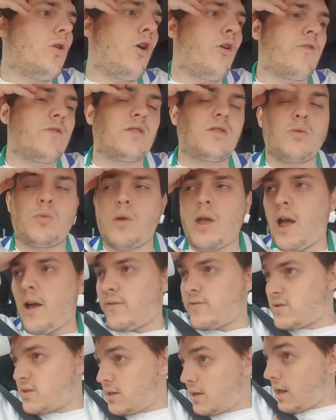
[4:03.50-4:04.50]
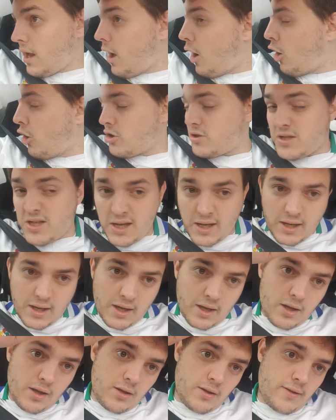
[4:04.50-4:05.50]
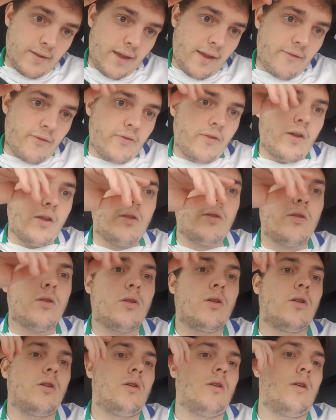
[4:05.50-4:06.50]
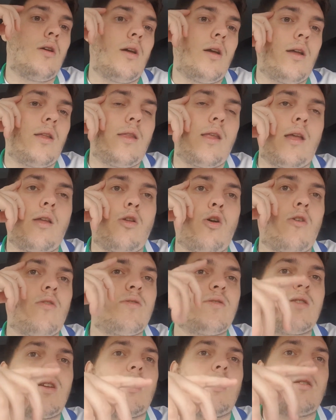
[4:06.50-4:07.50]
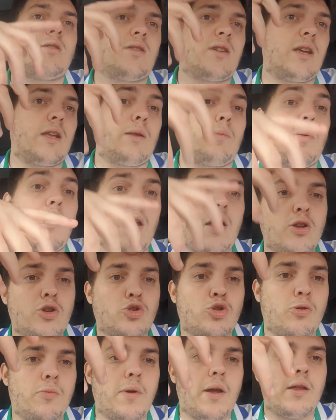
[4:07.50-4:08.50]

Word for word: obviously we have to get our ticket and everything. And then obviously see the players come